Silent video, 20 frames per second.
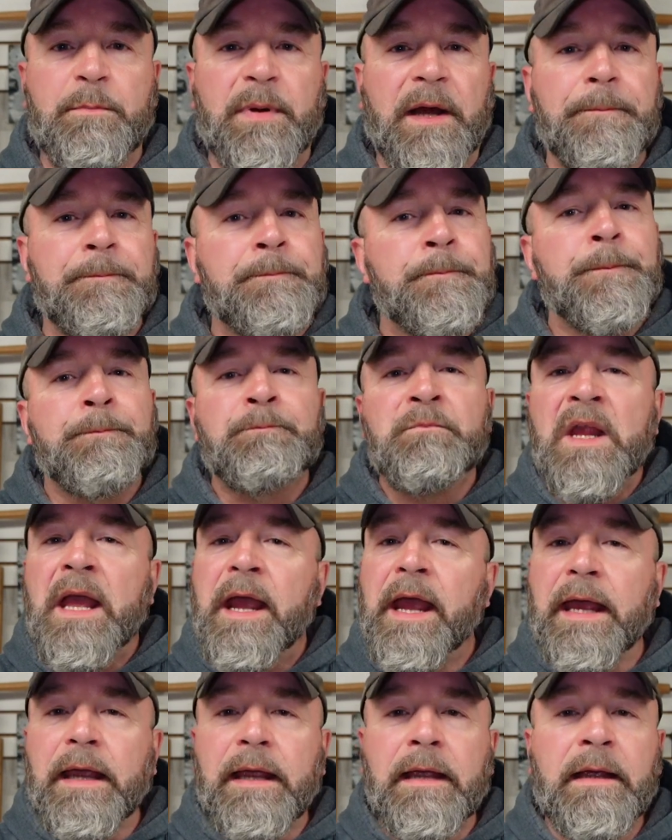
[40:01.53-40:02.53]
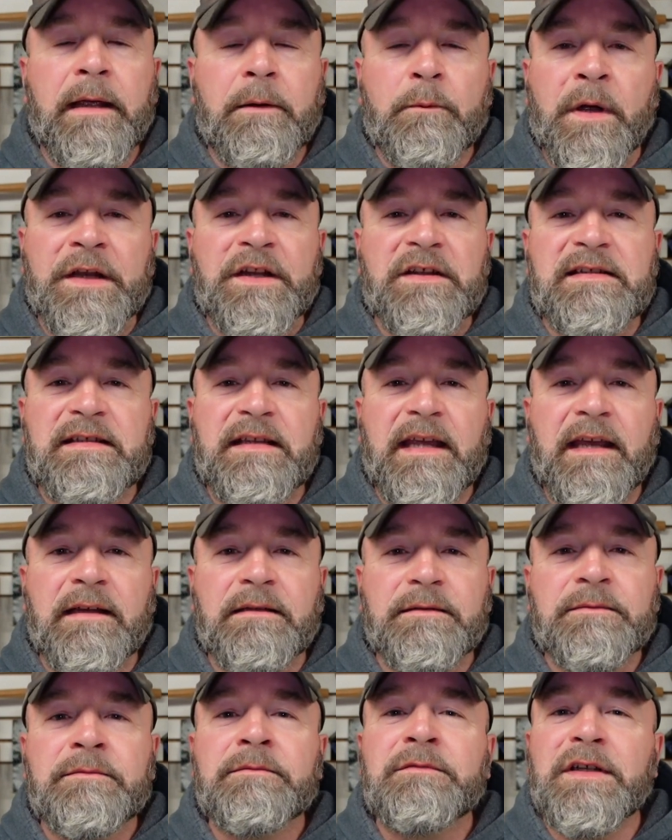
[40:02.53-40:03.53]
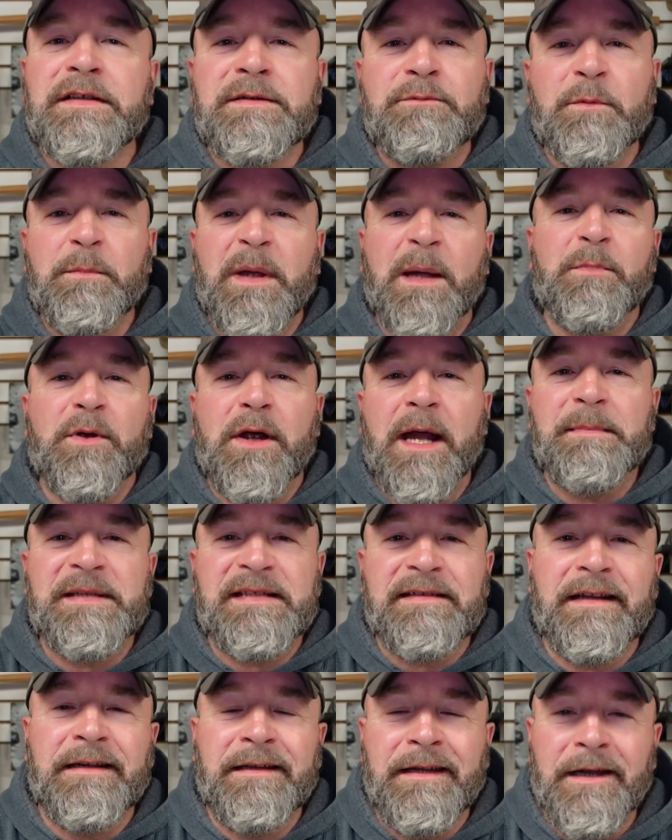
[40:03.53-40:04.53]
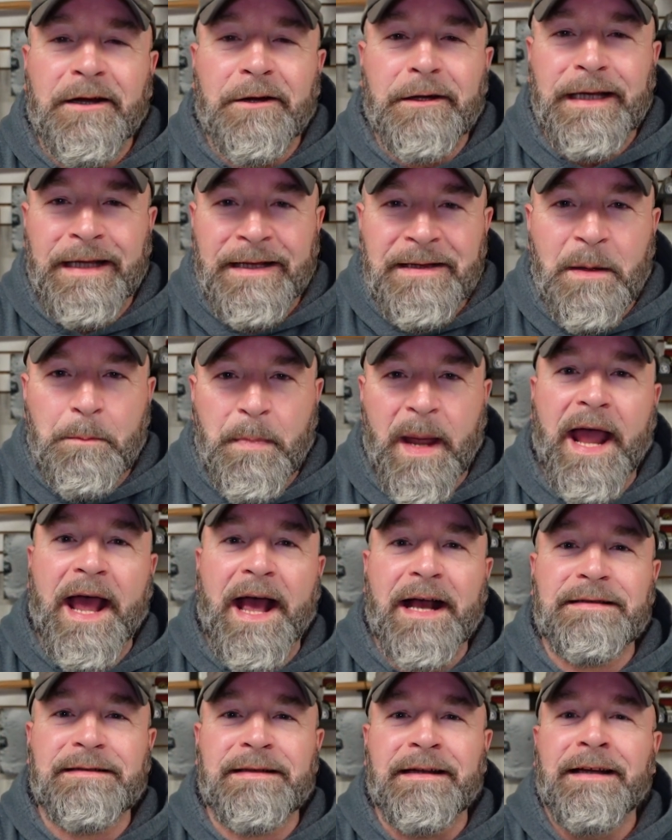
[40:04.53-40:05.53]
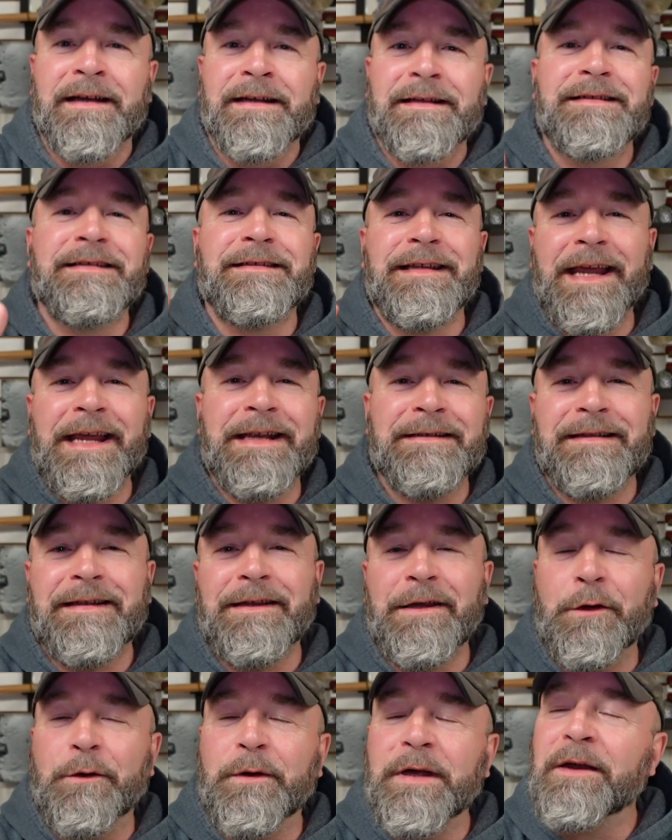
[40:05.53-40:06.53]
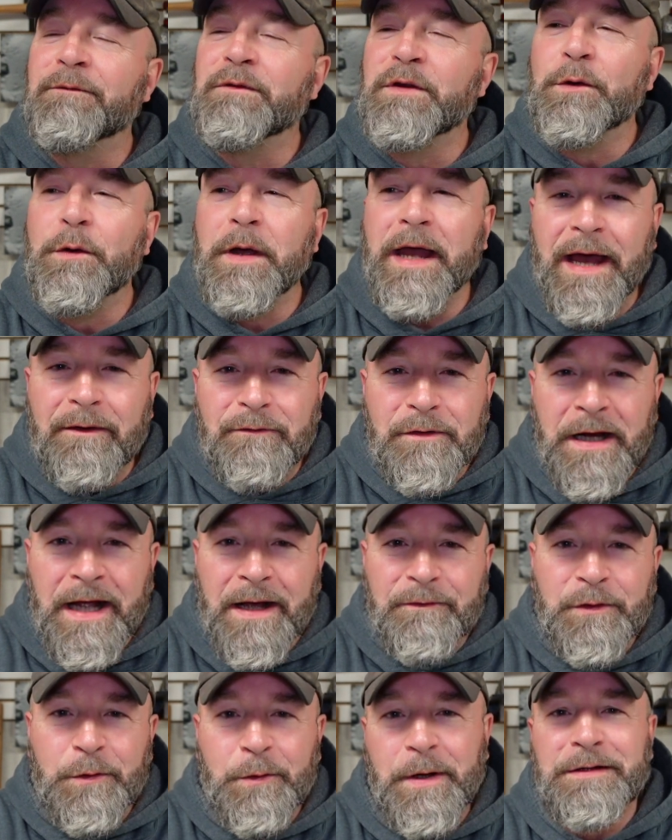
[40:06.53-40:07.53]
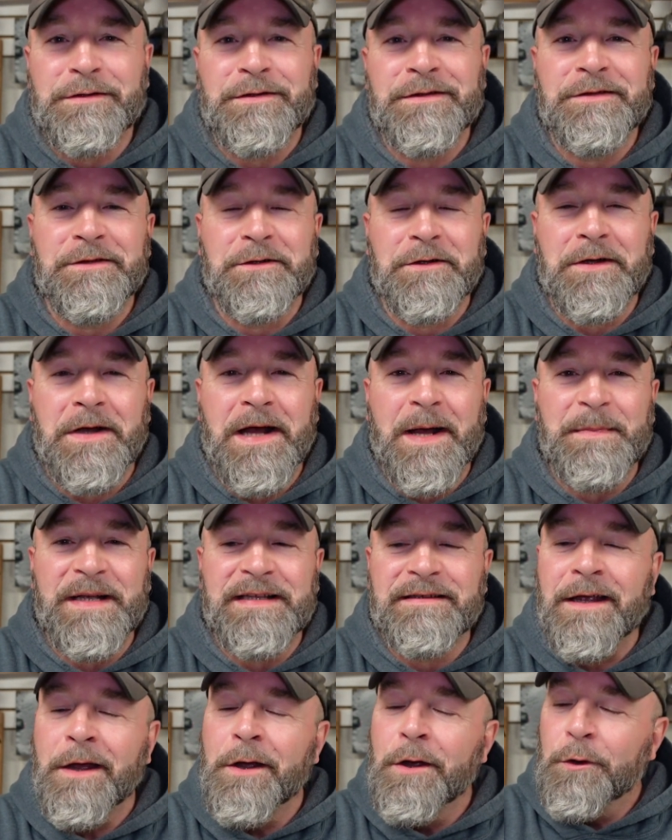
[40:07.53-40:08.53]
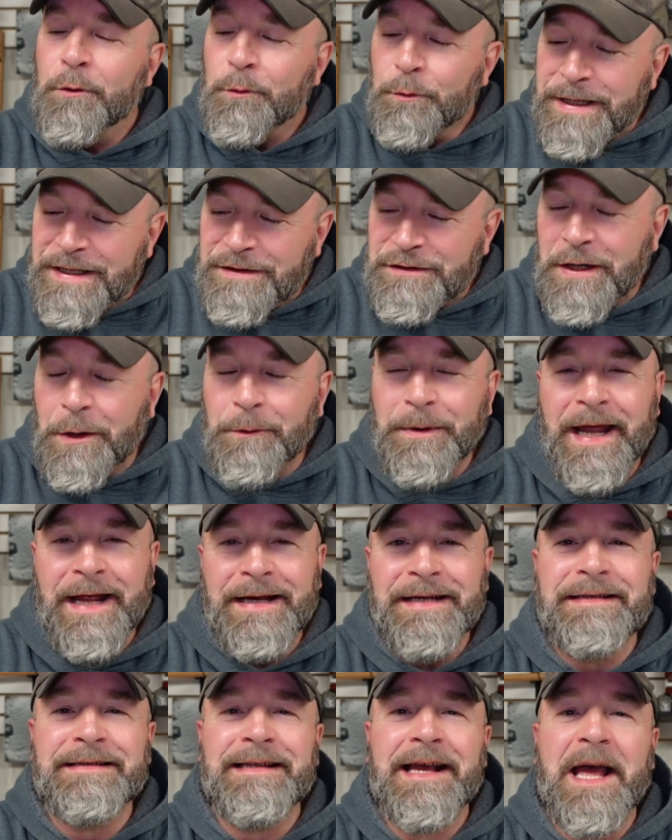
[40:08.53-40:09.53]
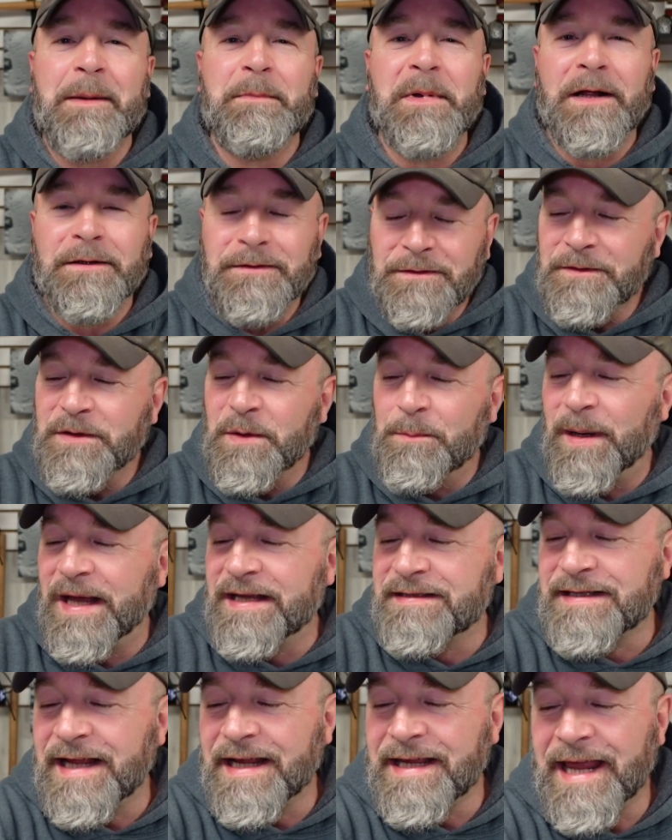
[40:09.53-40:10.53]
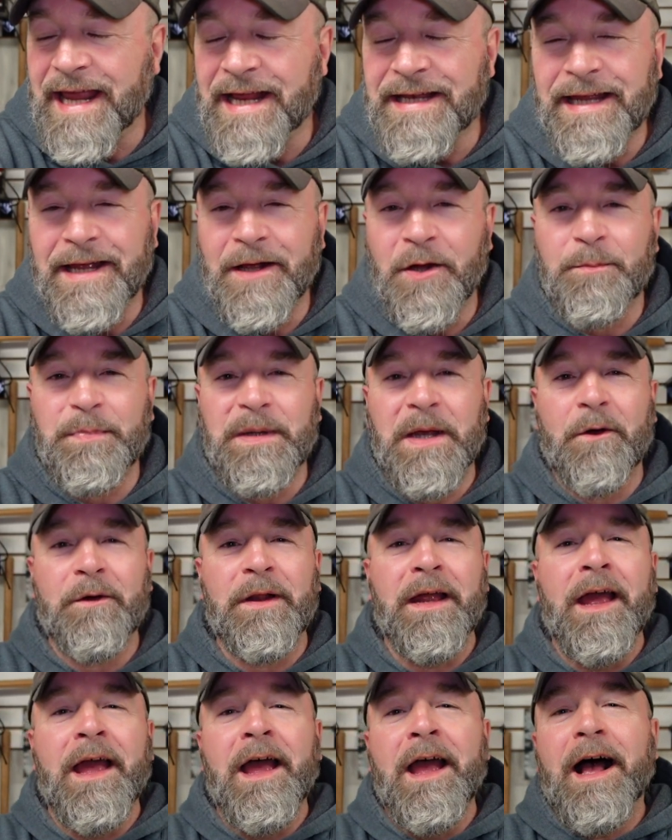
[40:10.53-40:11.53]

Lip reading: But hey, when you see it, just remember I'm sitting here in the past saying to you, if you ever have questions or comments, reach out anytime. I'll do the best I can to help you out.